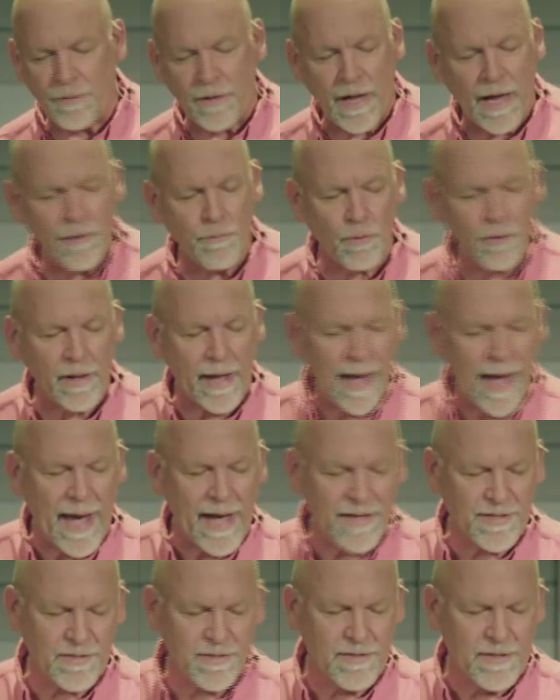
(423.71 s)
I will
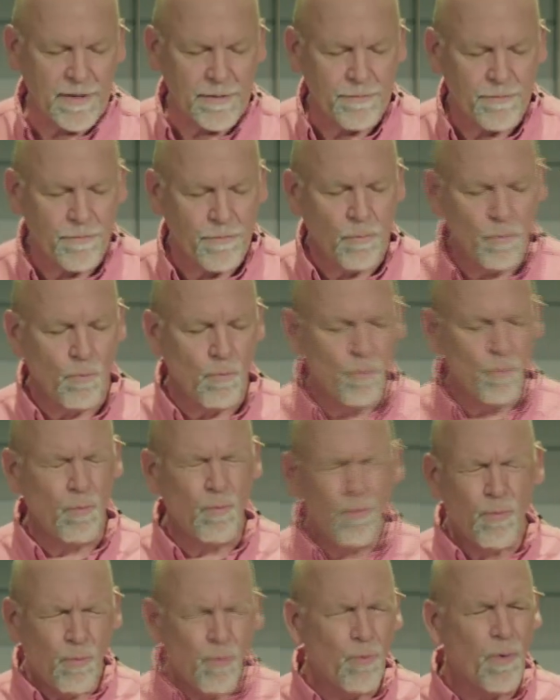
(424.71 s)
ask them,
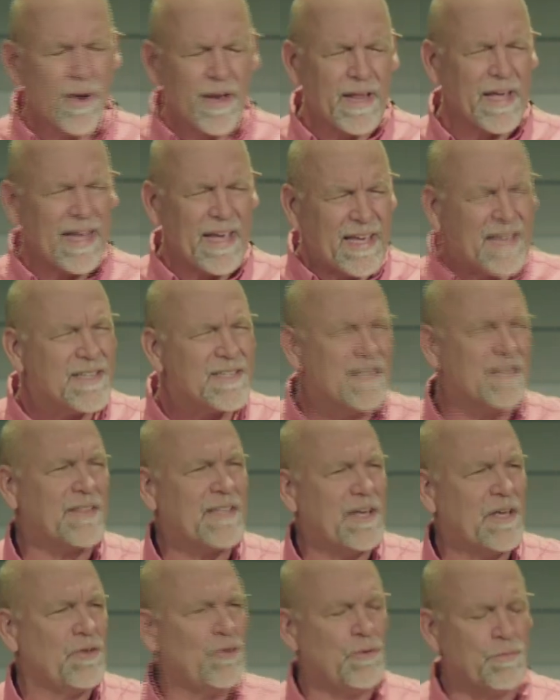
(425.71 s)
What is it that you